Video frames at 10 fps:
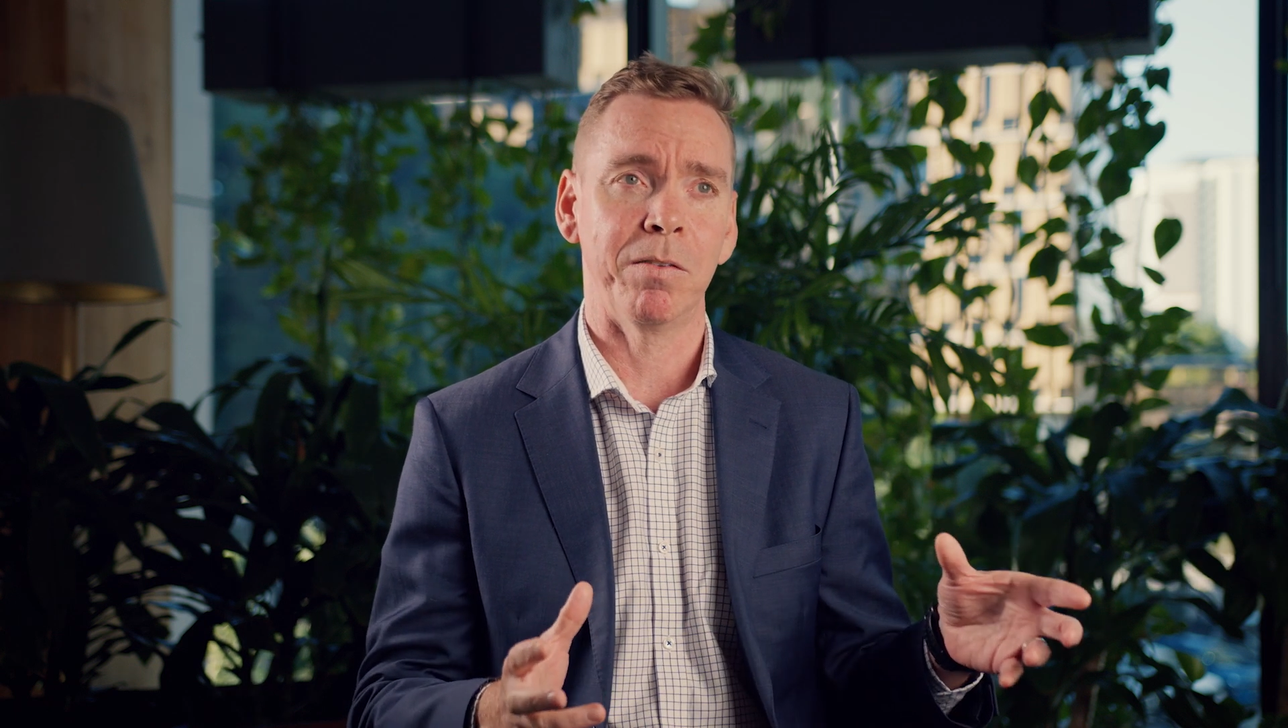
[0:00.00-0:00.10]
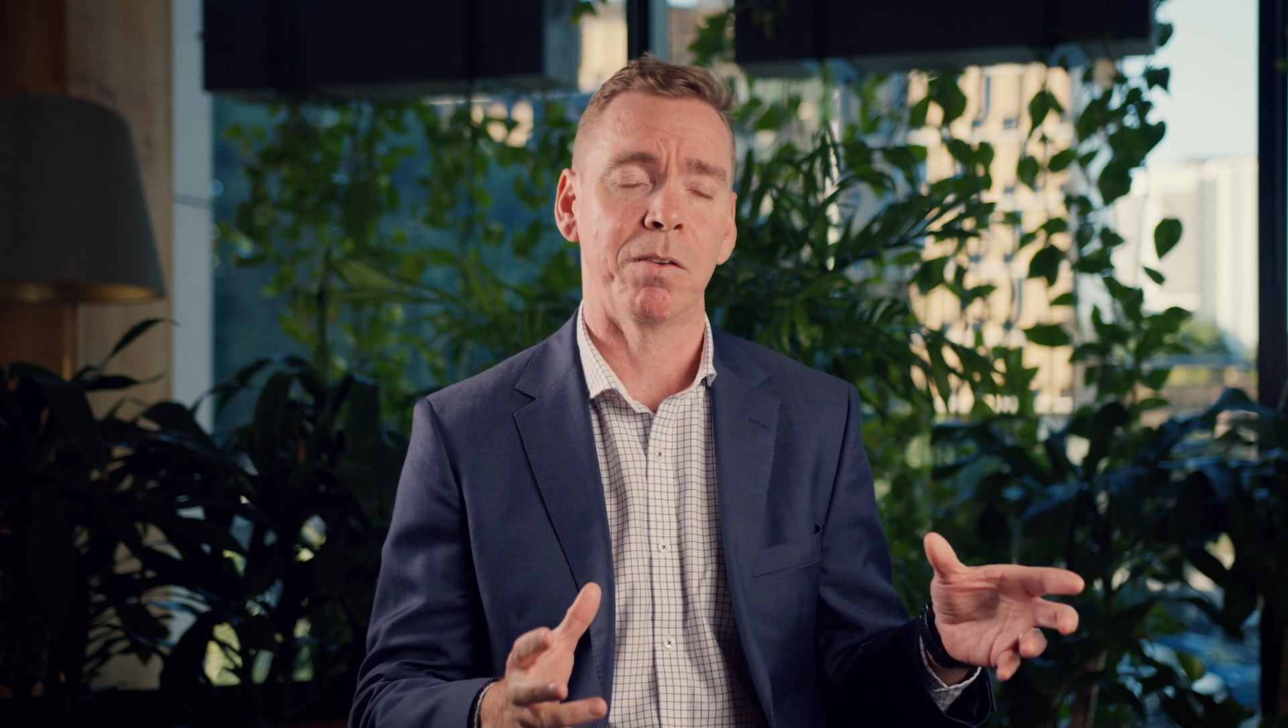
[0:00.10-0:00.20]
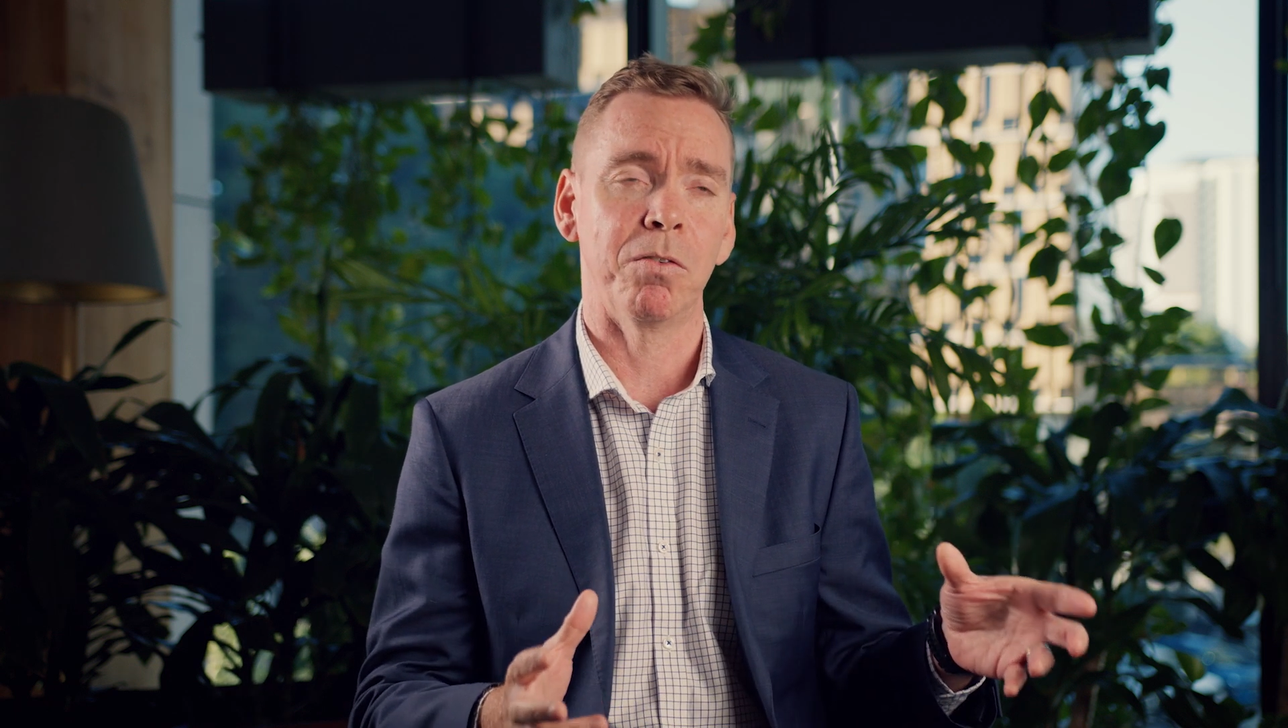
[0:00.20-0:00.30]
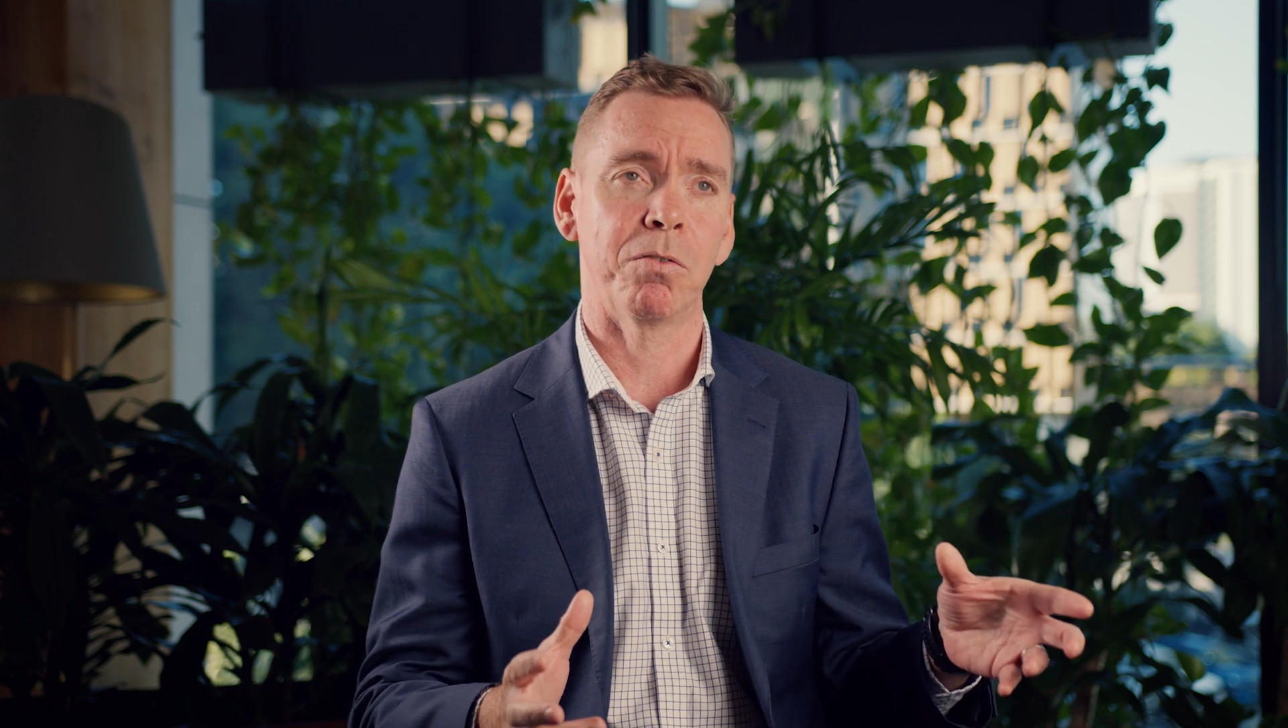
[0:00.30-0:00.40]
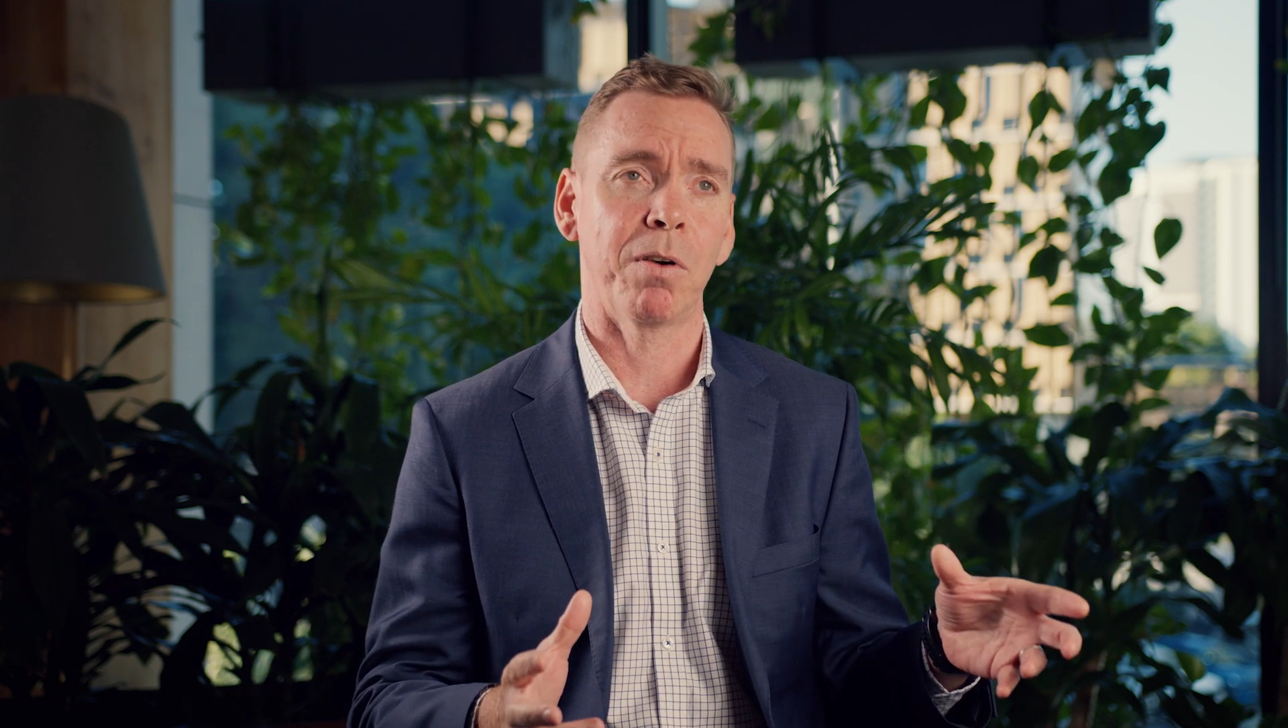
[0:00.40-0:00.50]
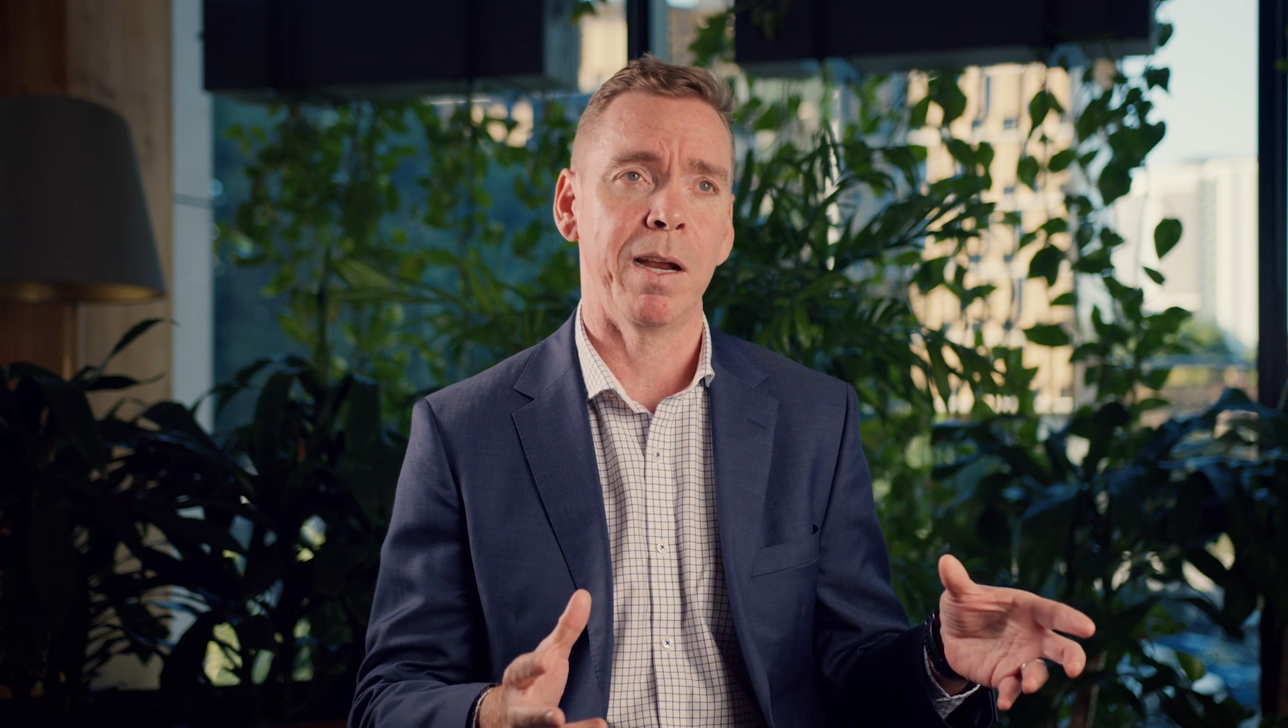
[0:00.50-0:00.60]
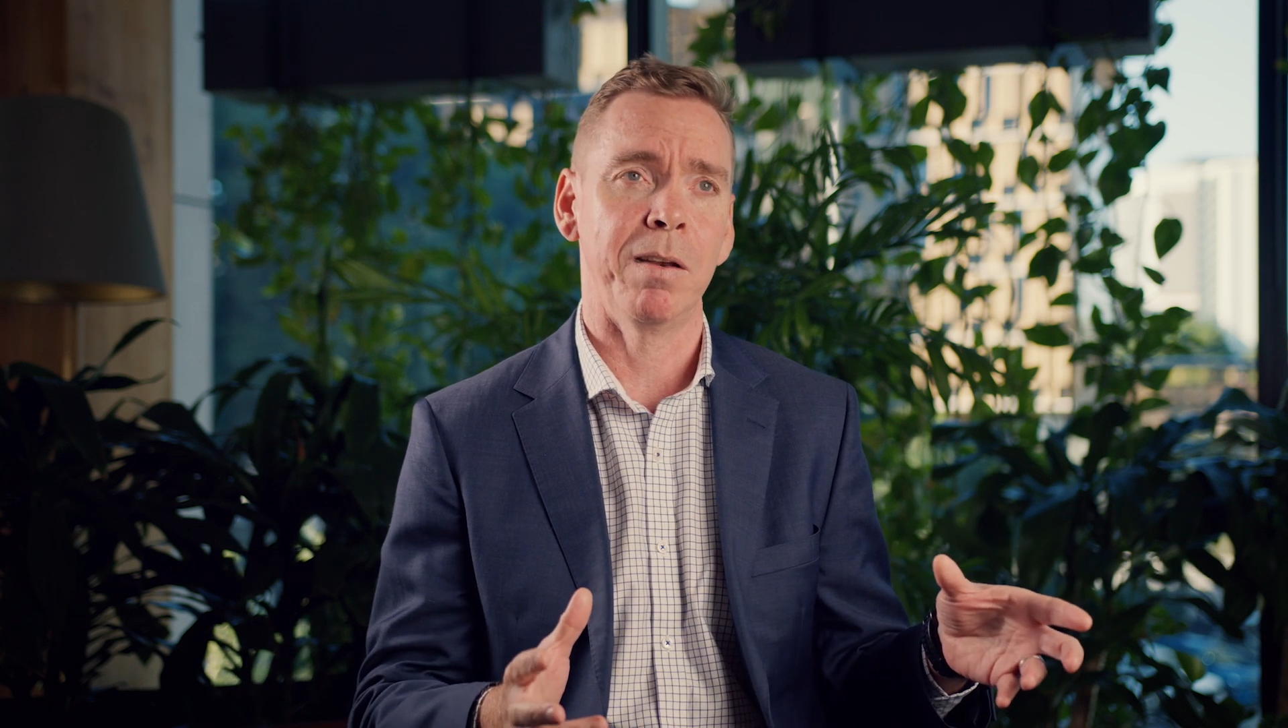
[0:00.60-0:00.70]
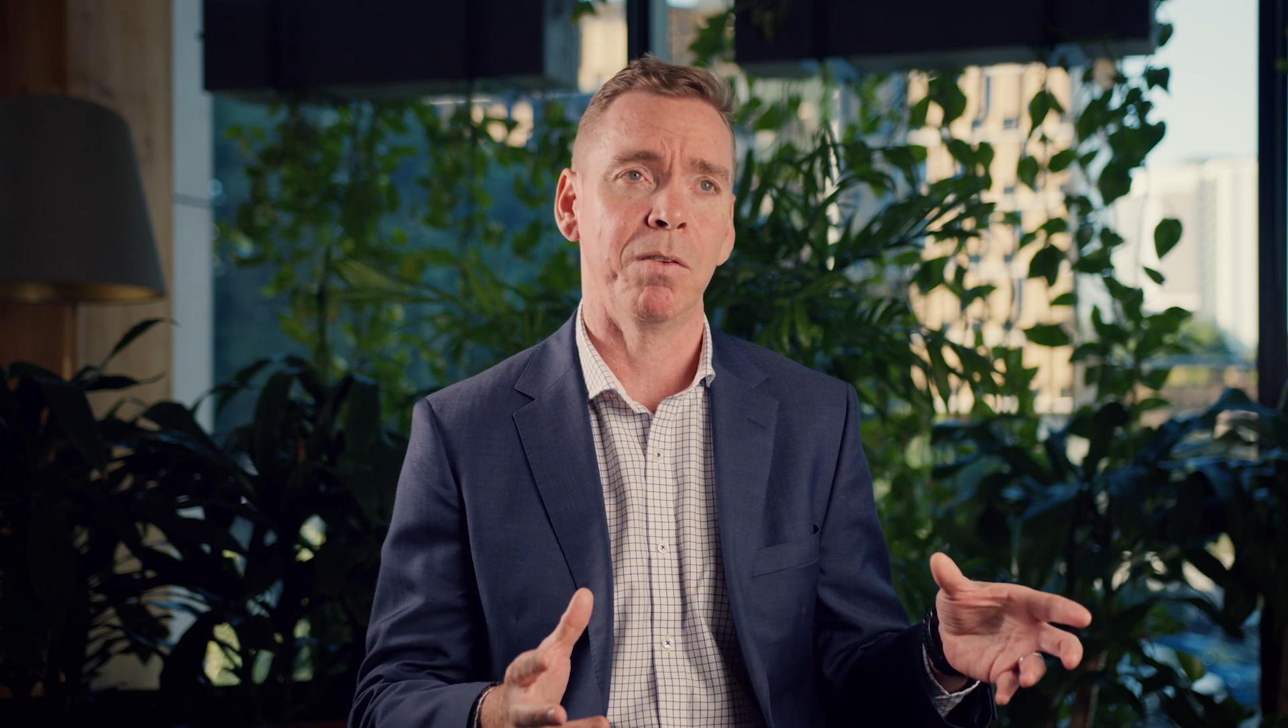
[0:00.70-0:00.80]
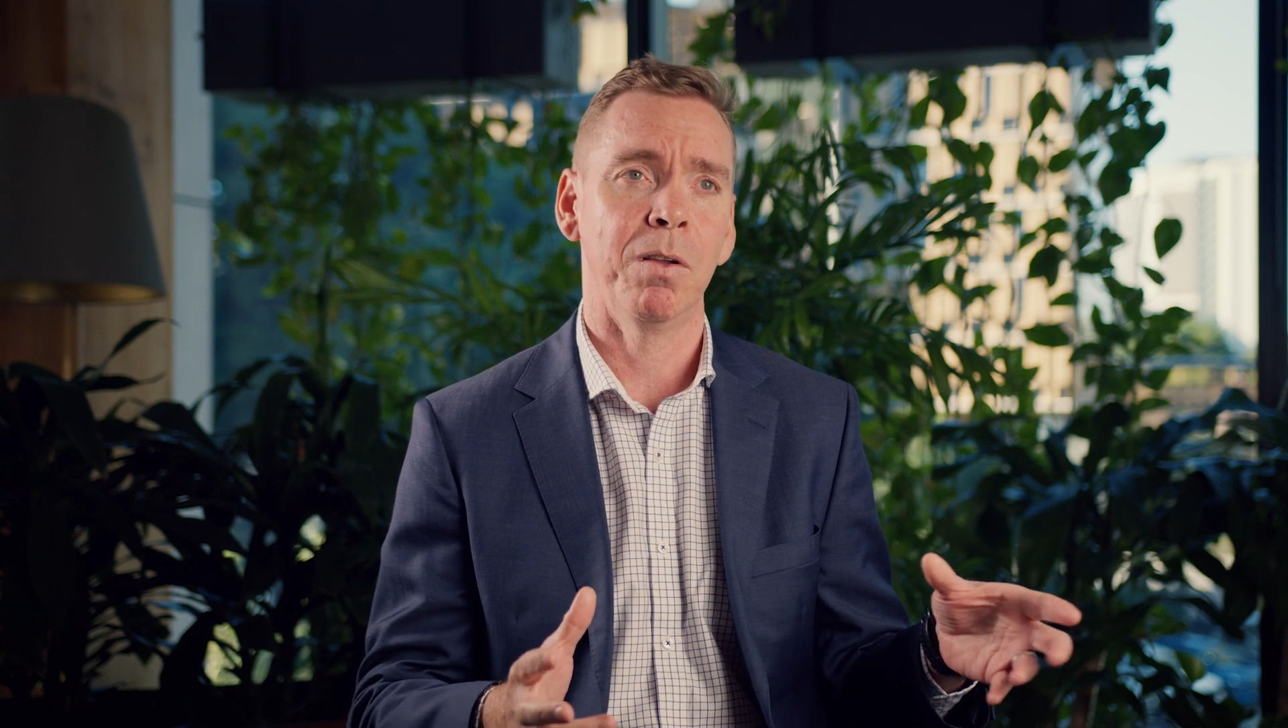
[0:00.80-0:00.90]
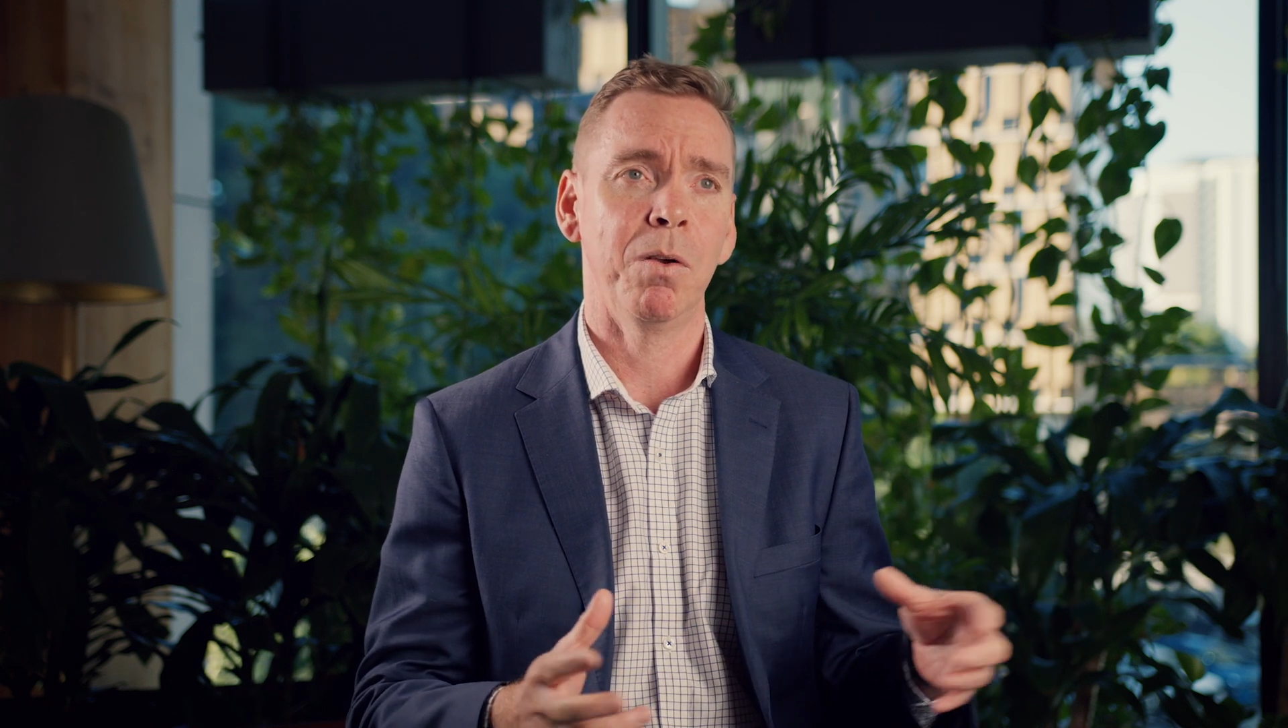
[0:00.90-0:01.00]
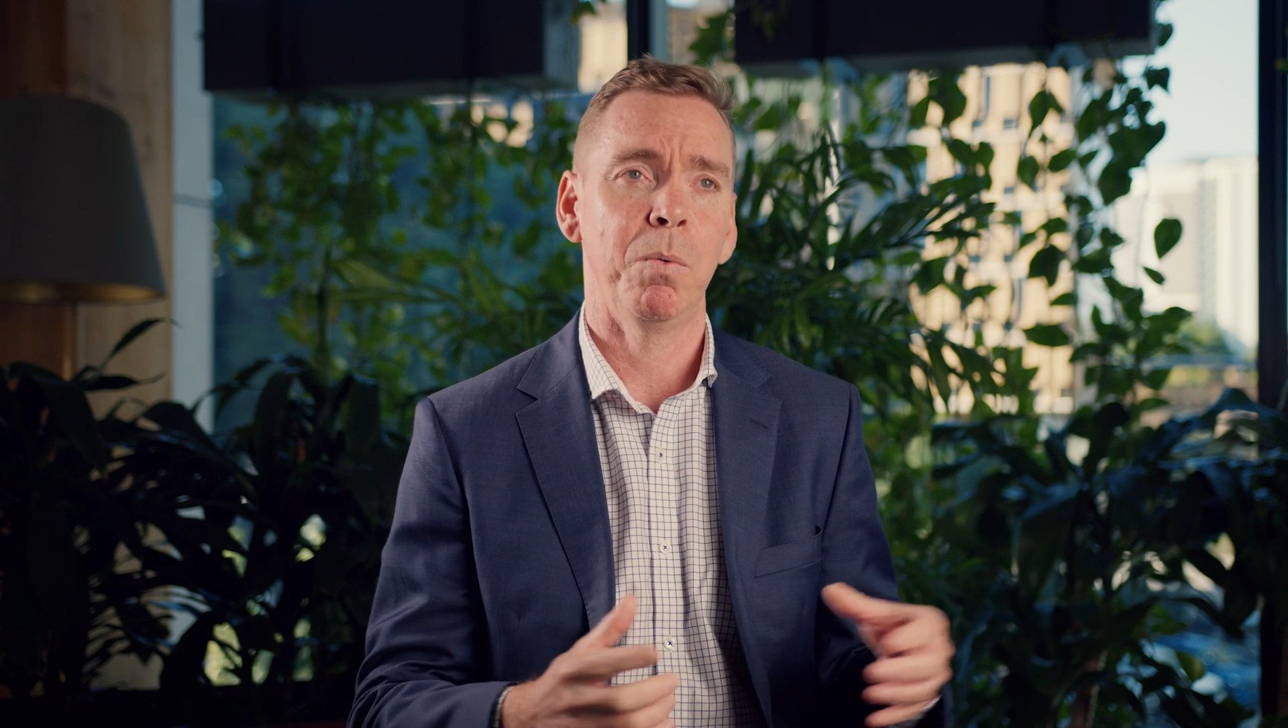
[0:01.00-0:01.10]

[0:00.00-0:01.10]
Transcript: constrained